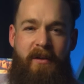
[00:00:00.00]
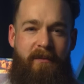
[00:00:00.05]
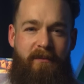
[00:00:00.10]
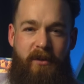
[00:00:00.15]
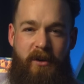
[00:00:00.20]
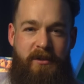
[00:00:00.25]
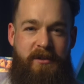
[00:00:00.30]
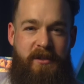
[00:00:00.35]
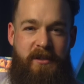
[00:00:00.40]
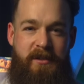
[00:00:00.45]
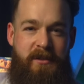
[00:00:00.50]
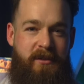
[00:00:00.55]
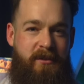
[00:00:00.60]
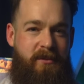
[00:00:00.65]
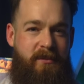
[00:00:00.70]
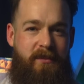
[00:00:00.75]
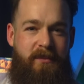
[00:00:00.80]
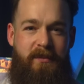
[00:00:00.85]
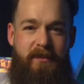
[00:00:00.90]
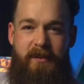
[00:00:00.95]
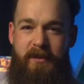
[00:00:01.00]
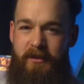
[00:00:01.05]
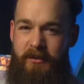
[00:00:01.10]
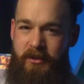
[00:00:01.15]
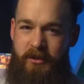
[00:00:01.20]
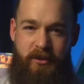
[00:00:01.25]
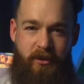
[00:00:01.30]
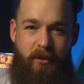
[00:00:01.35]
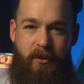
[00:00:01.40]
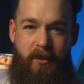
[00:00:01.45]
versus you're
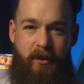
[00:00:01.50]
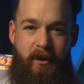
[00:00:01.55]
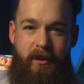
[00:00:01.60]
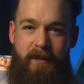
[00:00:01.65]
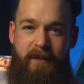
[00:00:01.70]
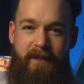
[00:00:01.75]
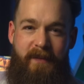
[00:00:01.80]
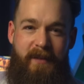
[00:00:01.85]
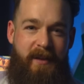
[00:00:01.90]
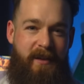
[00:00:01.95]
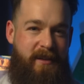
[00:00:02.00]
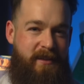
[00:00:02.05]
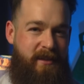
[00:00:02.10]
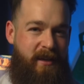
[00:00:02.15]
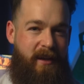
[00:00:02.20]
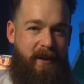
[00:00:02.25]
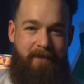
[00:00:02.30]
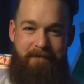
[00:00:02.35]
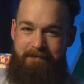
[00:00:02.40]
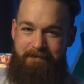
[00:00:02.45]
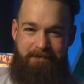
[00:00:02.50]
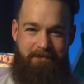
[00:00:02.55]
sore and it's like,